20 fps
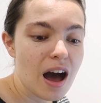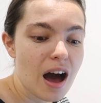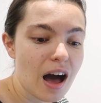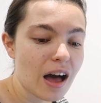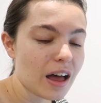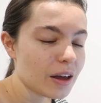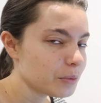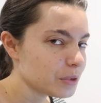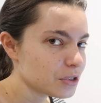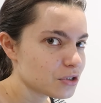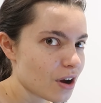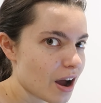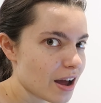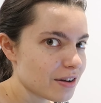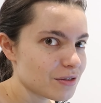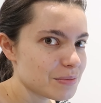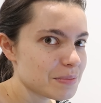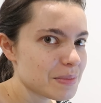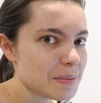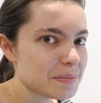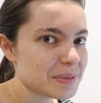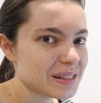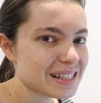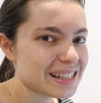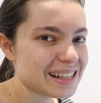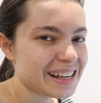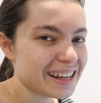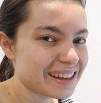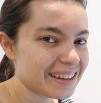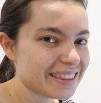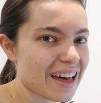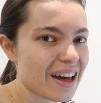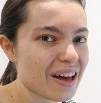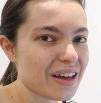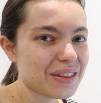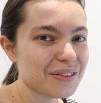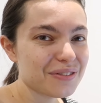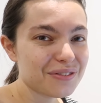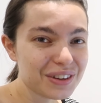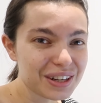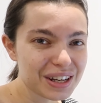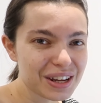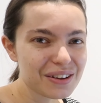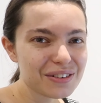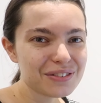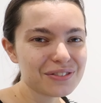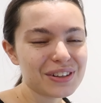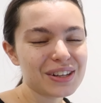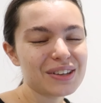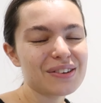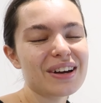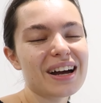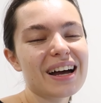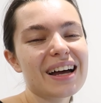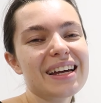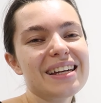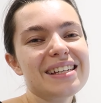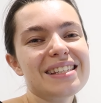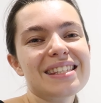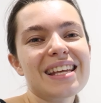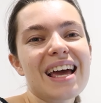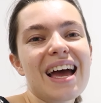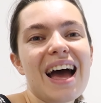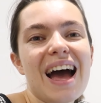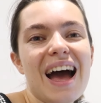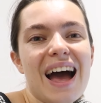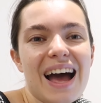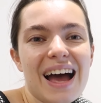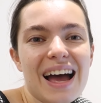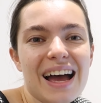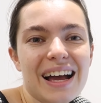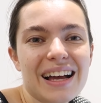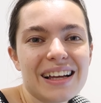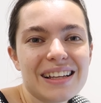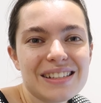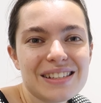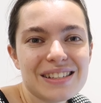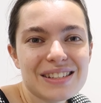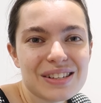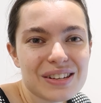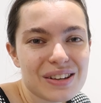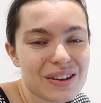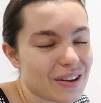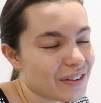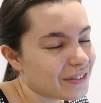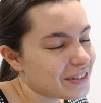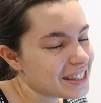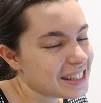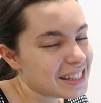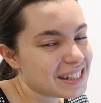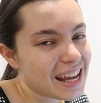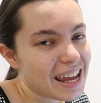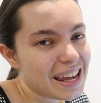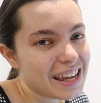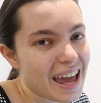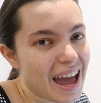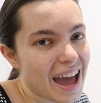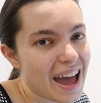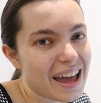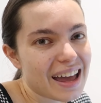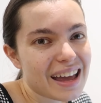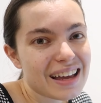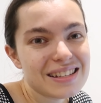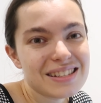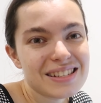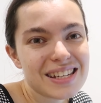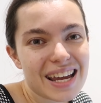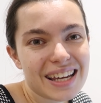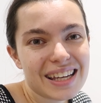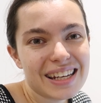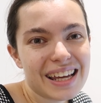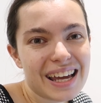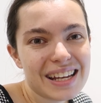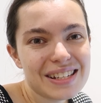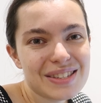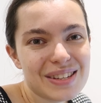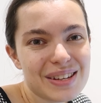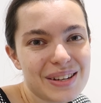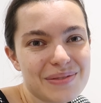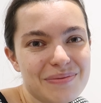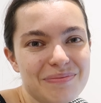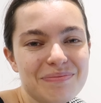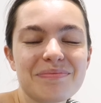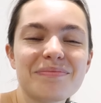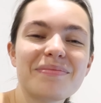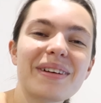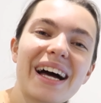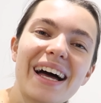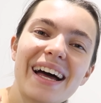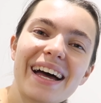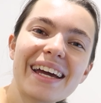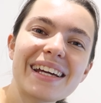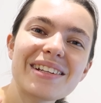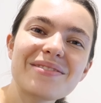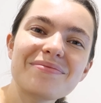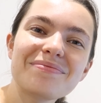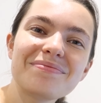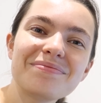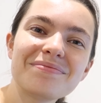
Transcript: I will try and remember to link that other video for you guys, and obviously take care and check in again soon. Bye!